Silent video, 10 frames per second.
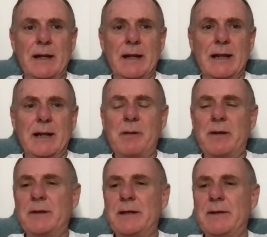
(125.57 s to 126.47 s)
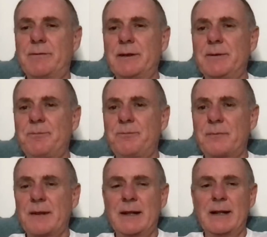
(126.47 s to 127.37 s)
A little bit of a different
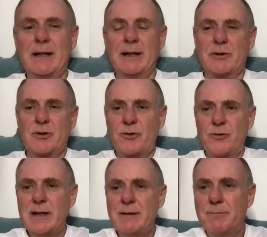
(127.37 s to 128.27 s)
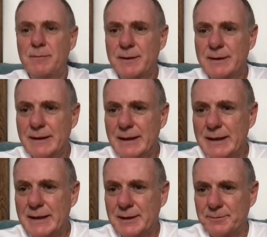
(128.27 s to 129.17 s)
stream
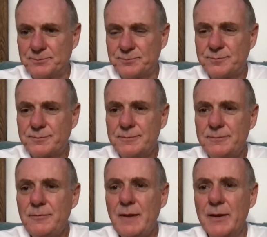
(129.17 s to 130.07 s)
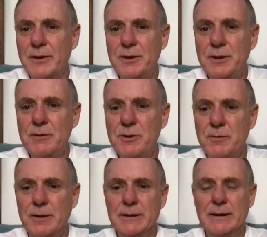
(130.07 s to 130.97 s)
tonight than
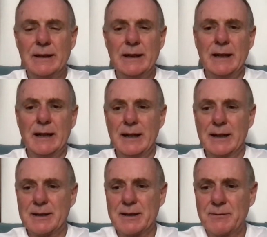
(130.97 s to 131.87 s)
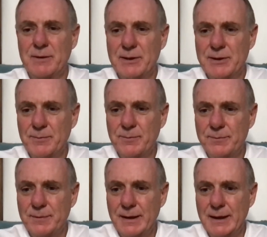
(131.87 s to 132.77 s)
usual because I've got
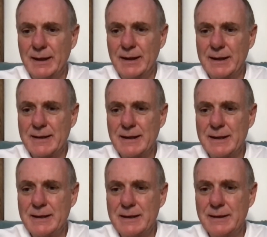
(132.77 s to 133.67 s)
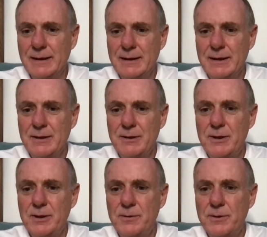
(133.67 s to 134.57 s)
an exciting
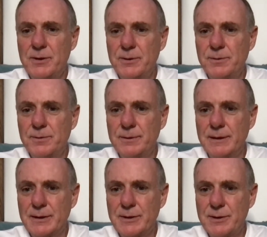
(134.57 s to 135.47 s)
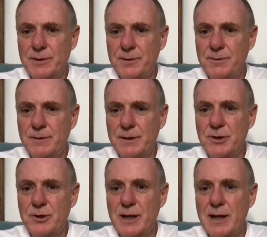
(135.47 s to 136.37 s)
new tool to
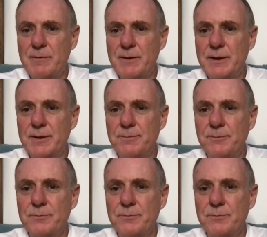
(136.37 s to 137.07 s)
share with you.